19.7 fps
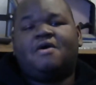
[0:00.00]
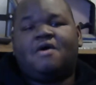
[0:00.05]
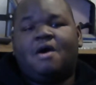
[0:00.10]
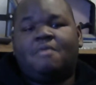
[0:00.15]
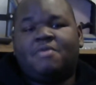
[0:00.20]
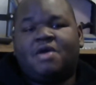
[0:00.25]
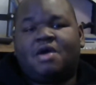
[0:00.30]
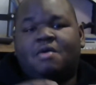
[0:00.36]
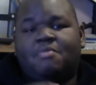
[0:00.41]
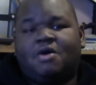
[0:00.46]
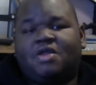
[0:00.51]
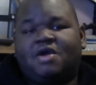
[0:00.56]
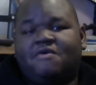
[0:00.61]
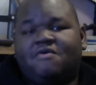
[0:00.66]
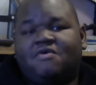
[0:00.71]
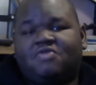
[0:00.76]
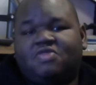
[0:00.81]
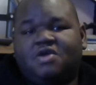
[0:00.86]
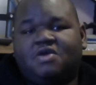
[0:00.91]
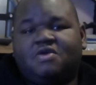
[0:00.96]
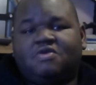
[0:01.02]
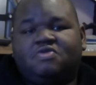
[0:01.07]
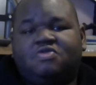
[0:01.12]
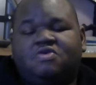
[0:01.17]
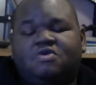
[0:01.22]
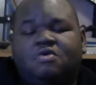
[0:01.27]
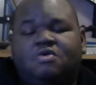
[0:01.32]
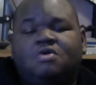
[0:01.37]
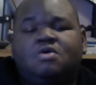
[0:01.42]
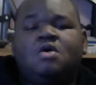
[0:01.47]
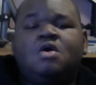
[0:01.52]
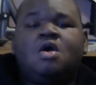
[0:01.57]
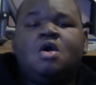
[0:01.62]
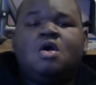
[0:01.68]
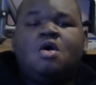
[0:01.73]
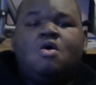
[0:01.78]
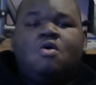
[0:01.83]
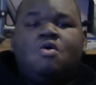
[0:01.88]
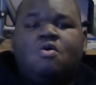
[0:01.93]
I mean, I bought everything to
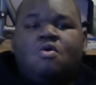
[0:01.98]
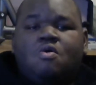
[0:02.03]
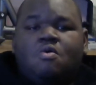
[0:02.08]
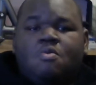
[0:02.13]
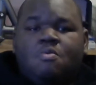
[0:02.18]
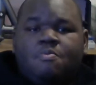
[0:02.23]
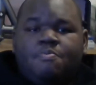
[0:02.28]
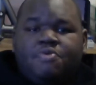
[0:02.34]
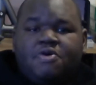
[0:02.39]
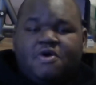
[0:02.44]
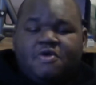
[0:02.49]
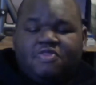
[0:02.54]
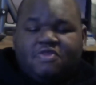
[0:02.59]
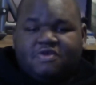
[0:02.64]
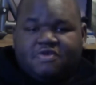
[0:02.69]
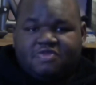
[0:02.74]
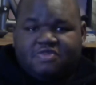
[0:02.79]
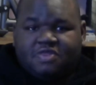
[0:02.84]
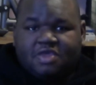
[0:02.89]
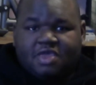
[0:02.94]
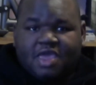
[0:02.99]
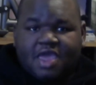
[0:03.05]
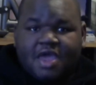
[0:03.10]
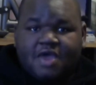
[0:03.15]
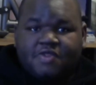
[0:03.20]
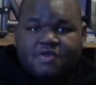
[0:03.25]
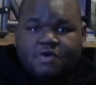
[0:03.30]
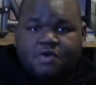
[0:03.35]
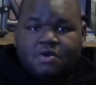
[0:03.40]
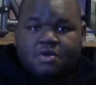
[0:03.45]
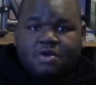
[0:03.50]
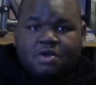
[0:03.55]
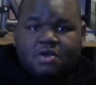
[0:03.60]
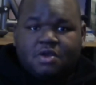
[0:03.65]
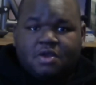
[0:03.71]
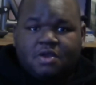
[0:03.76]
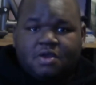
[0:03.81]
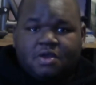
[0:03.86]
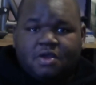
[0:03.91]
put this together,
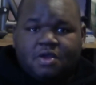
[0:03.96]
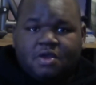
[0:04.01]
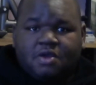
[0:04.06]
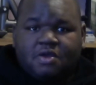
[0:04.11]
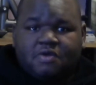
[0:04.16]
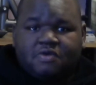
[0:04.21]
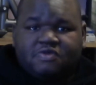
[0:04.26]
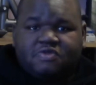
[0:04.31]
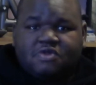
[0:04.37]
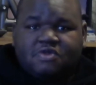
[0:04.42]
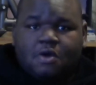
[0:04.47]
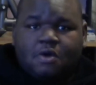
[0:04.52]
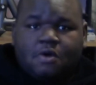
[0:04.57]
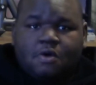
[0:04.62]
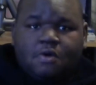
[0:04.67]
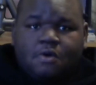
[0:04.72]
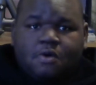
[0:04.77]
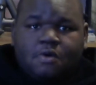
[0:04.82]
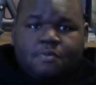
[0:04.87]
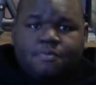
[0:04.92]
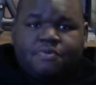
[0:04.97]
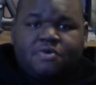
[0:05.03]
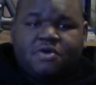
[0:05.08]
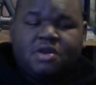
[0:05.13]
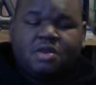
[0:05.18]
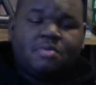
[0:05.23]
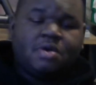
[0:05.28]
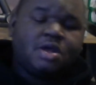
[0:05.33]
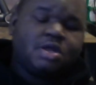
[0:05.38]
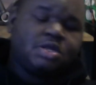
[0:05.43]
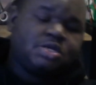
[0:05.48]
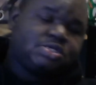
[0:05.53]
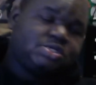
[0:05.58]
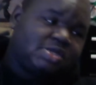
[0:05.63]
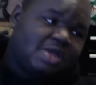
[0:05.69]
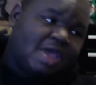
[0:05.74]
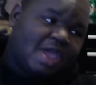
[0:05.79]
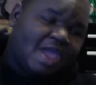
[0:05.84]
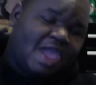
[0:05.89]
and so pretty
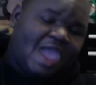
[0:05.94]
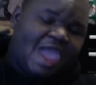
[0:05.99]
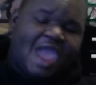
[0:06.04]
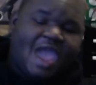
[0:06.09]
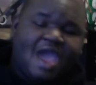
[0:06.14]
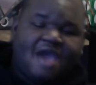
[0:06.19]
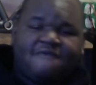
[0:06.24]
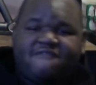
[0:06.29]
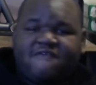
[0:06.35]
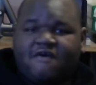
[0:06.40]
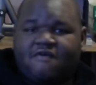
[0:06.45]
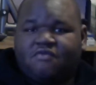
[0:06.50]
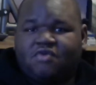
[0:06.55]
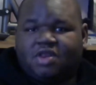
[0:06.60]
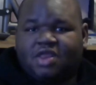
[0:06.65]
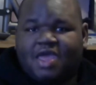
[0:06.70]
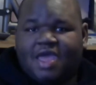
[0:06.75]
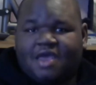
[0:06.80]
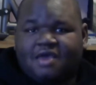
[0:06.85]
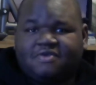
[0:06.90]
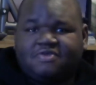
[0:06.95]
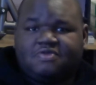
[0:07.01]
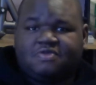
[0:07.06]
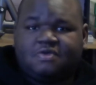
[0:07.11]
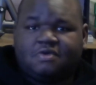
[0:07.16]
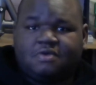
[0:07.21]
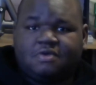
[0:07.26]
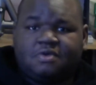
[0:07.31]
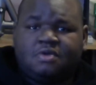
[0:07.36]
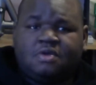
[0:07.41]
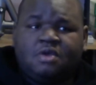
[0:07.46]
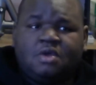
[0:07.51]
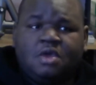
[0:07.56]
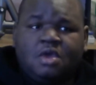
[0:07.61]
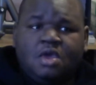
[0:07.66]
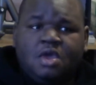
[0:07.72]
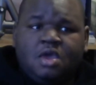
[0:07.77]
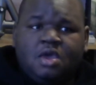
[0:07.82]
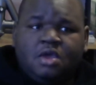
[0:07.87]
much like half of it has to,
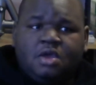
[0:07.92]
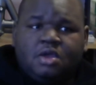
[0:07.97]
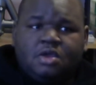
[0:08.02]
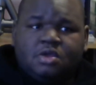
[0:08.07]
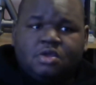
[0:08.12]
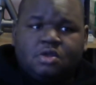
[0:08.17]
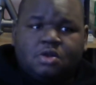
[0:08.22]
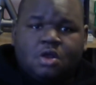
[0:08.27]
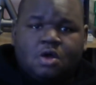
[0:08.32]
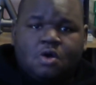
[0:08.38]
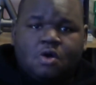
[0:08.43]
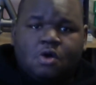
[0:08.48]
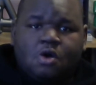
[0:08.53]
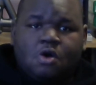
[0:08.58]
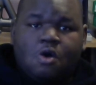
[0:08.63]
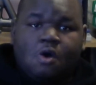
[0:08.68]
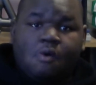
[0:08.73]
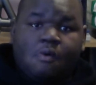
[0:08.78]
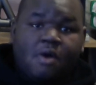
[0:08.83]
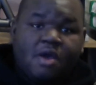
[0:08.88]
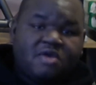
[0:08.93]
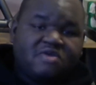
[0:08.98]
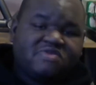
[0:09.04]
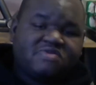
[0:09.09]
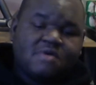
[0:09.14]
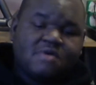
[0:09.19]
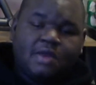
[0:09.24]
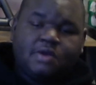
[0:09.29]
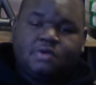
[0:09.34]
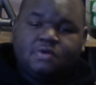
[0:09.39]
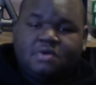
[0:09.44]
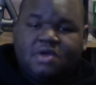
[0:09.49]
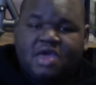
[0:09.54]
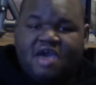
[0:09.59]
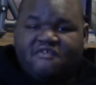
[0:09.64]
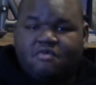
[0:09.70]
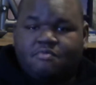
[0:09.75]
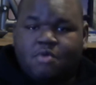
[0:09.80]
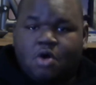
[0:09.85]
you know, go away. So I do
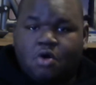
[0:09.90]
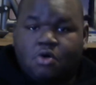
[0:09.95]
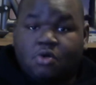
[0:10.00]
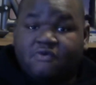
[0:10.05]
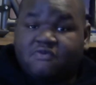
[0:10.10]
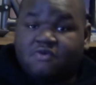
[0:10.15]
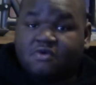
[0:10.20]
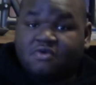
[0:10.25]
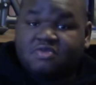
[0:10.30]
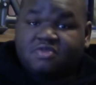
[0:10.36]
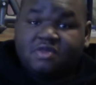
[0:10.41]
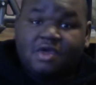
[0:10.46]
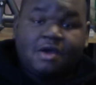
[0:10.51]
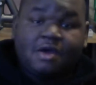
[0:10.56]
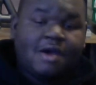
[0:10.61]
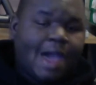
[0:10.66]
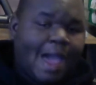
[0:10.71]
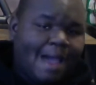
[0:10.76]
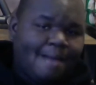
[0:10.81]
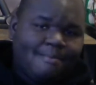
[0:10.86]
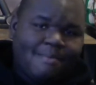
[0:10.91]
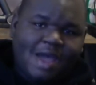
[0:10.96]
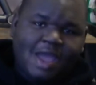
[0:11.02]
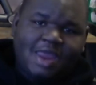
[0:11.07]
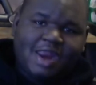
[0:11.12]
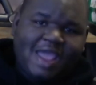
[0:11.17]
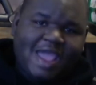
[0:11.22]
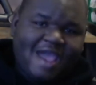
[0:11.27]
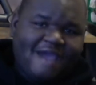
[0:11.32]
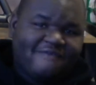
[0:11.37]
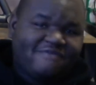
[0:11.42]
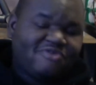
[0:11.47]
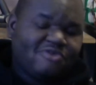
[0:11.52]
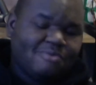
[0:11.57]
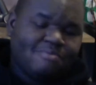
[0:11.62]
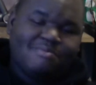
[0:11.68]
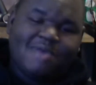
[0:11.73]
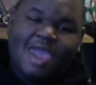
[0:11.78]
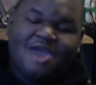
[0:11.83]
have a motor for sale. I might have
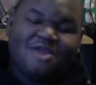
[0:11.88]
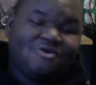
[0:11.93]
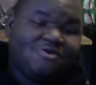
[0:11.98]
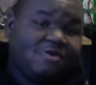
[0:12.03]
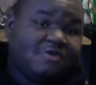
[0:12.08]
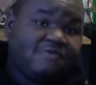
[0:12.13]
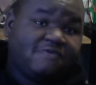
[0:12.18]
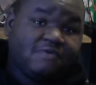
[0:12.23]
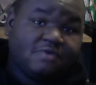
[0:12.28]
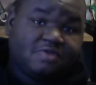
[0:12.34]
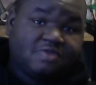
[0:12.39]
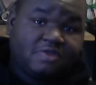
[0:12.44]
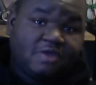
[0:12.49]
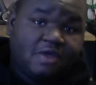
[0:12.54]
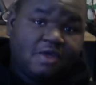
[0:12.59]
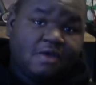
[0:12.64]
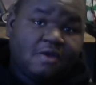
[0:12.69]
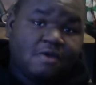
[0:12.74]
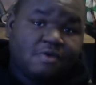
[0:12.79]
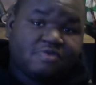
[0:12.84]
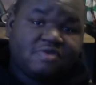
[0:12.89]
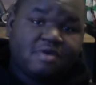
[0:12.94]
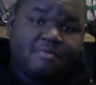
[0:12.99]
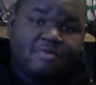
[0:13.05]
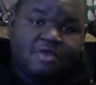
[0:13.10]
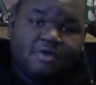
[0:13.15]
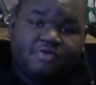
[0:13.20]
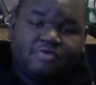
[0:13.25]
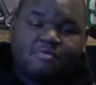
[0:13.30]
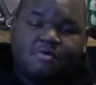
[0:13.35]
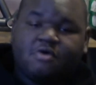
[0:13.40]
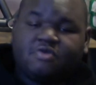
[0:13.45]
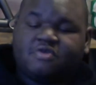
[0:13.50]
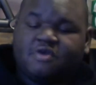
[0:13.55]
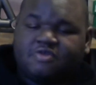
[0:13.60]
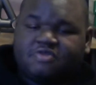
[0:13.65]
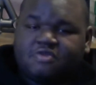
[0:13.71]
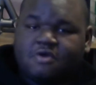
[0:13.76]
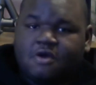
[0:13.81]
some batteries for sale. Some of those
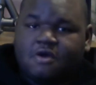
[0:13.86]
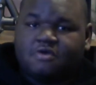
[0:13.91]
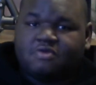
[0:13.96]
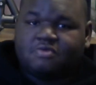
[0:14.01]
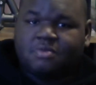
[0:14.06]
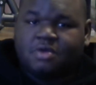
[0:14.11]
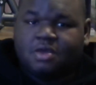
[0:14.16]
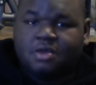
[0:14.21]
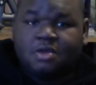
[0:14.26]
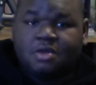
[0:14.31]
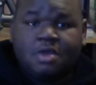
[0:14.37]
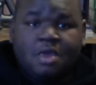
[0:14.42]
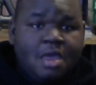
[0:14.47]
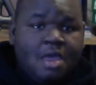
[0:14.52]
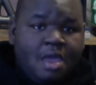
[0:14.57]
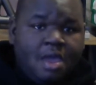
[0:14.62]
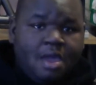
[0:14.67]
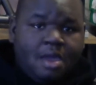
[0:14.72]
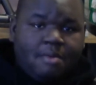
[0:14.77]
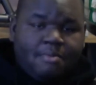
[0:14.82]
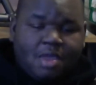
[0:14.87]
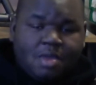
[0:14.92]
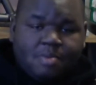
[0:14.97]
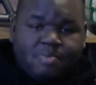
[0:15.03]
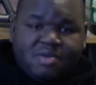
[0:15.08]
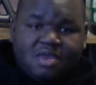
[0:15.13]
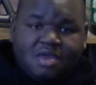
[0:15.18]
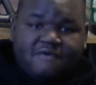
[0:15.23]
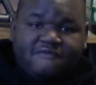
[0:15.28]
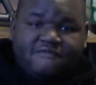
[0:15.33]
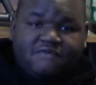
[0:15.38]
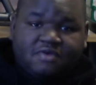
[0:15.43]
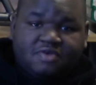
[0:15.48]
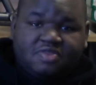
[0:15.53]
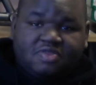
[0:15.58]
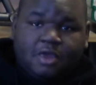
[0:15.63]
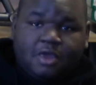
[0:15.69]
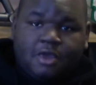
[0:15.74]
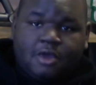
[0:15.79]
multi-stars may be up for
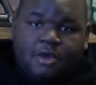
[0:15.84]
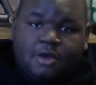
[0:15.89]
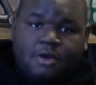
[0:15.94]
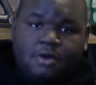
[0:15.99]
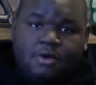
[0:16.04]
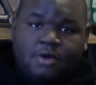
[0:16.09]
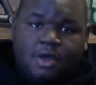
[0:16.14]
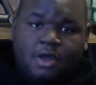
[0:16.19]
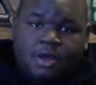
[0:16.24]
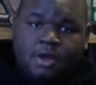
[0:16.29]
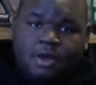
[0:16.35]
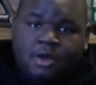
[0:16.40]
sale.